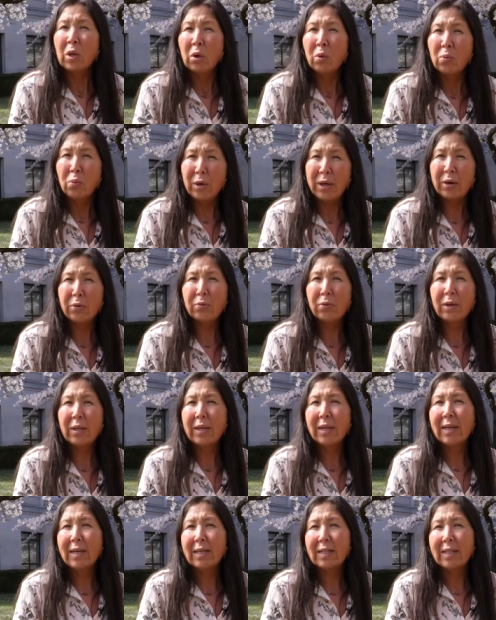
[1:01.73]
we are
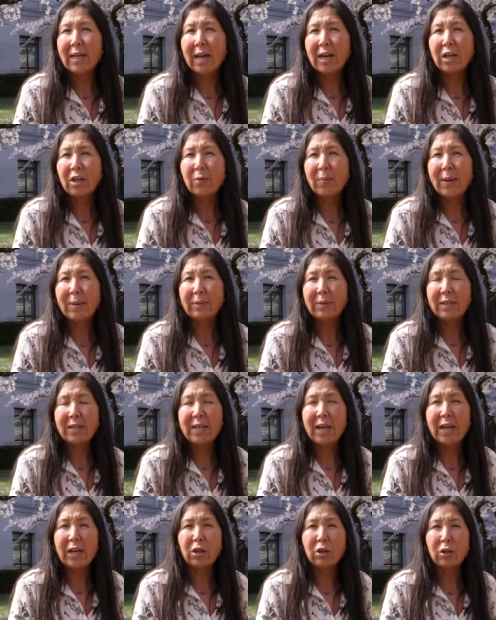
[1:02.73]
really excited to be able to
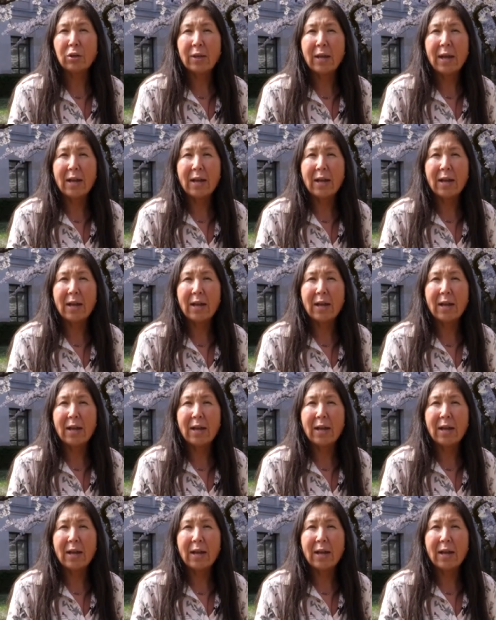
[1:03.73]
take a look